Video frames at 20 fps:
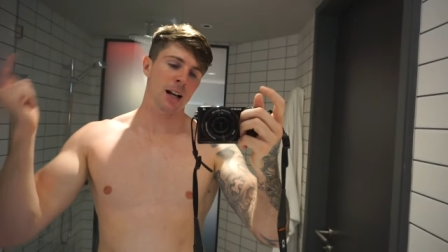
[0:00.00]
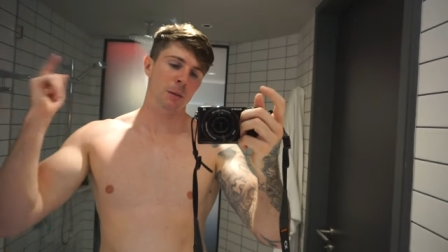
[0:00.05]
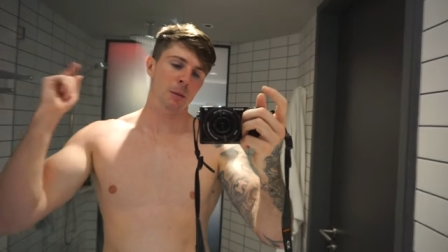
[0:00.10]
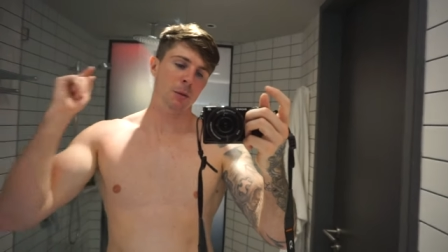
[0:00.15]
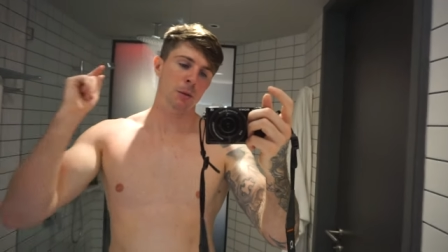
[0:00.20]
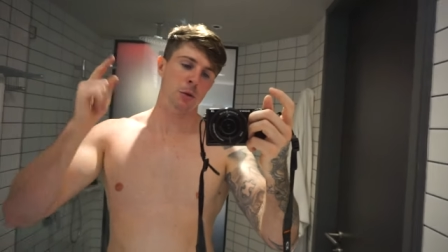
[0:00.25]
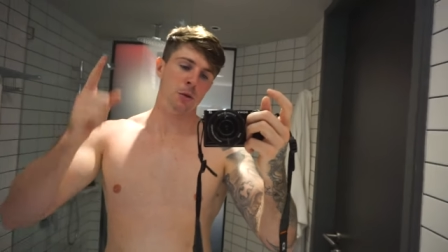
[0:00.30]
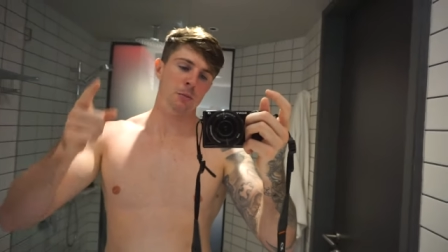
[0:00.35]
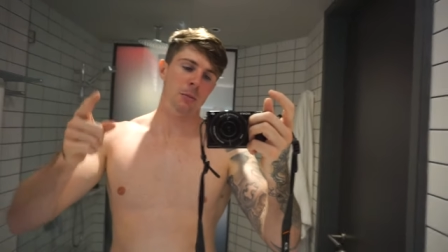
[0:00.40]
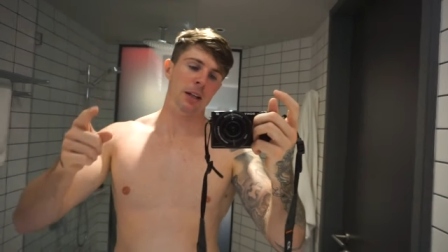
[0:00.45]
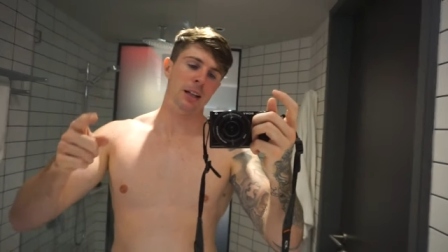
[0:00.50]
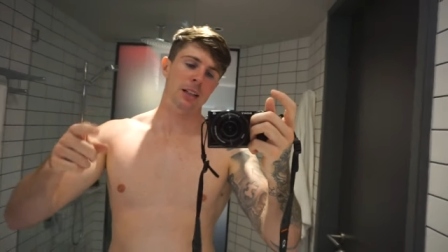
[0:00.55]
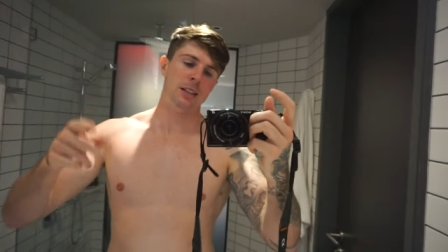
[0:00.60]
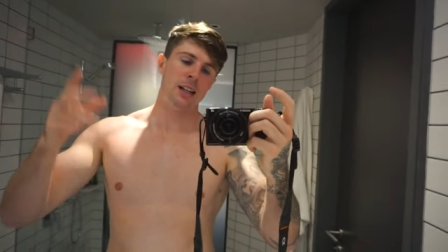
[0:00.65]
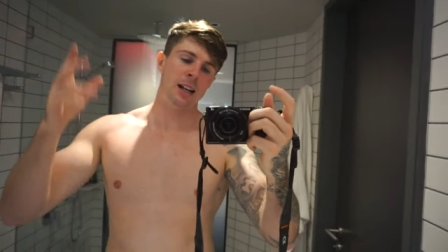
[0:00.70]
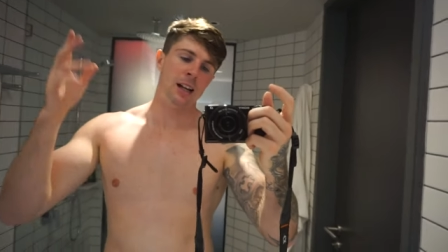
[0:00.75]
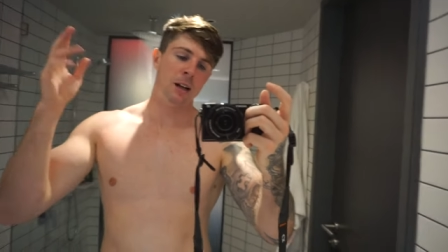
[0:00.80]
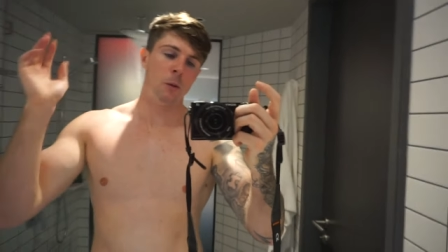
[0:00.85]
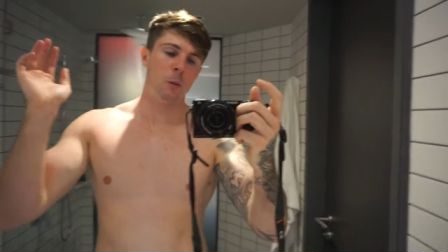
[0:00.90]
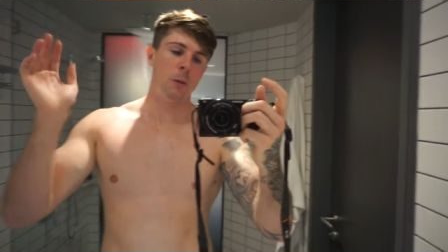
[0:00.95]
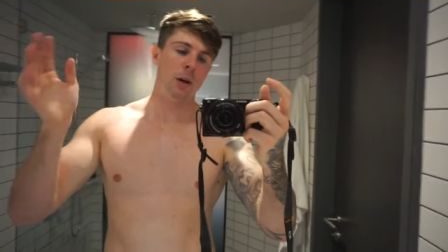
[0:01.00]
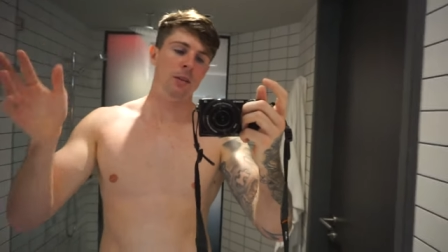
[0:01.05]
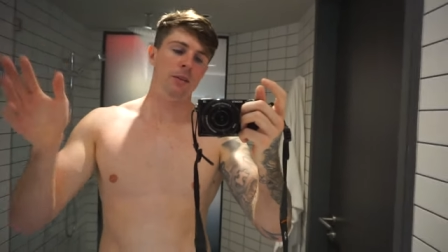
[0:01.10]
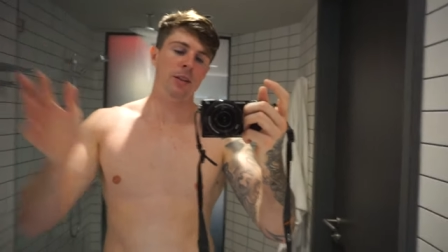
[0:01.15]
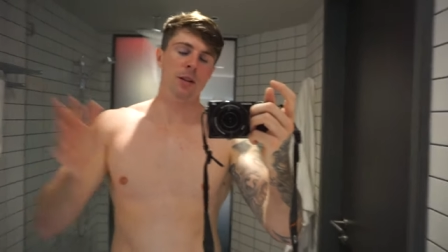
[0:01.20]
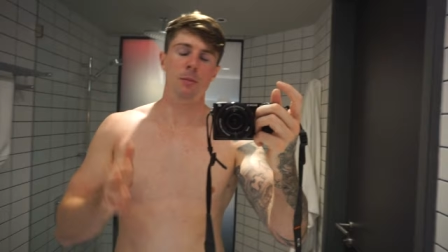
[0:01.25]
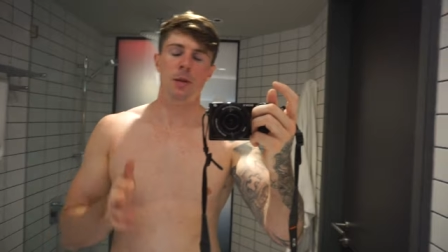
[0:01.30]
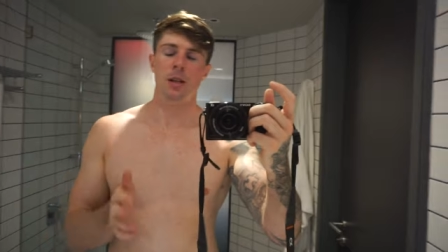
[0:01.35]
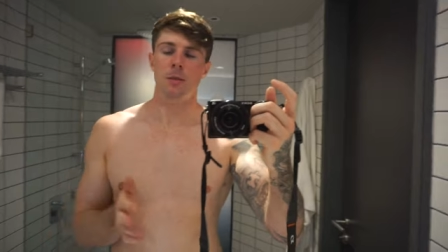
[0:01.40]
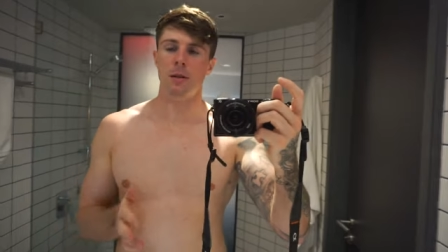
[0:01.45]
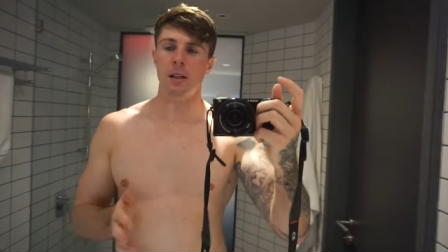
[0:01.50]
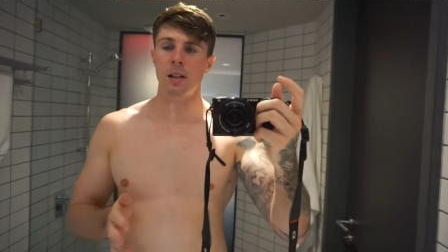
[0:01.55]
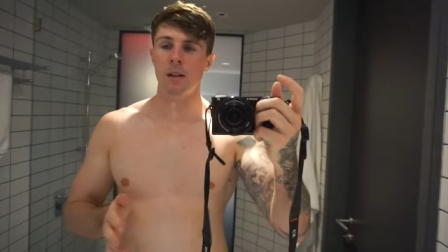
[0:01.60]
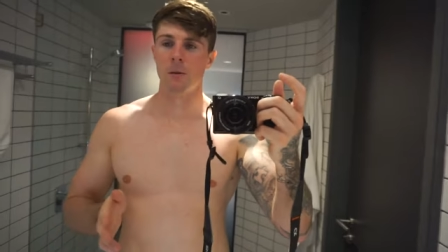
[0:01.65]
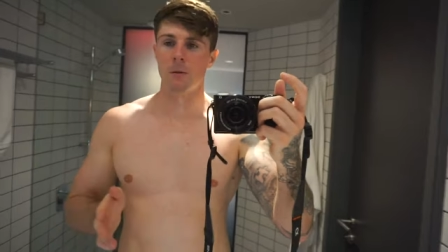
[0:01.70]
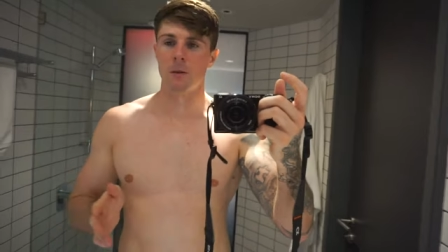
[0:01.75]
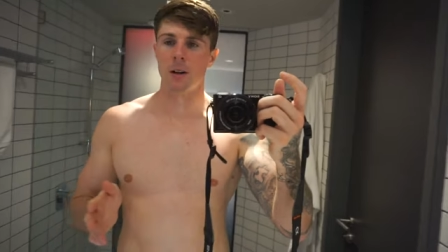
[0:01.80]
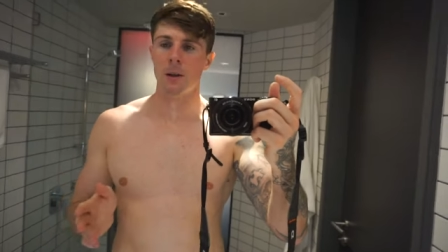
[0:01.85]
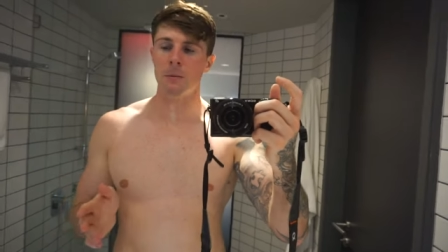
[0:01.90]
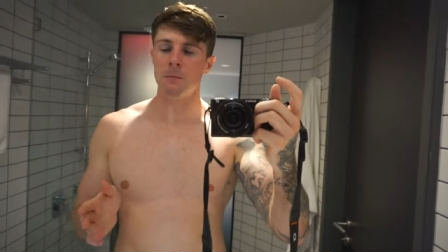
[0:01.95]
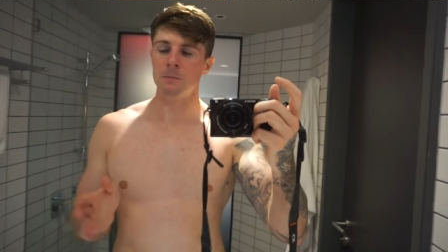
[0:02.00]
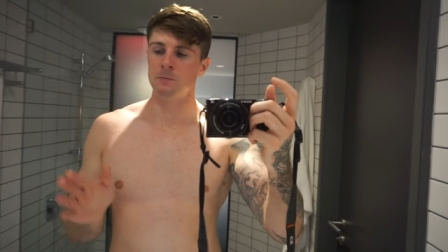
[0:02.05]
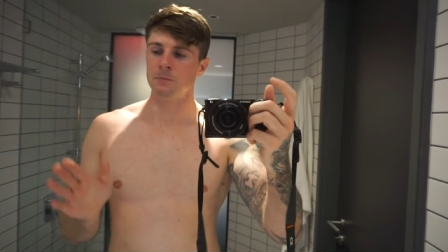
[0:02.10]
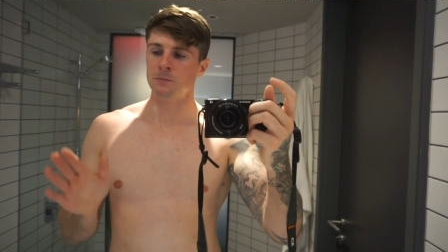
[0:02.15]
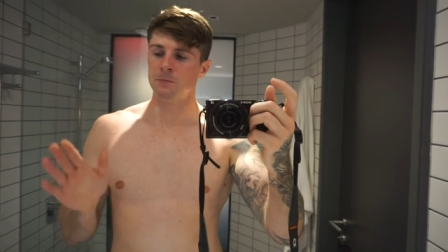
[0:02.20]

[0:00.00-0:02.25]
I'm not as big as that, whatever it may be, right?